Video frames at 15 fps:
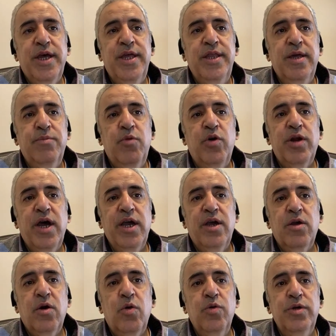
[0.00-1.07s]
And the more I
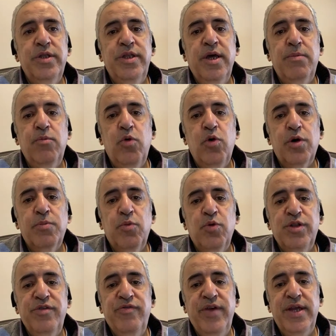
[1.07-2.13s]
grow it, the more
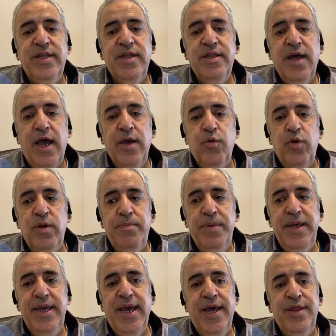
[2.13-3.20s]
motivated I will be,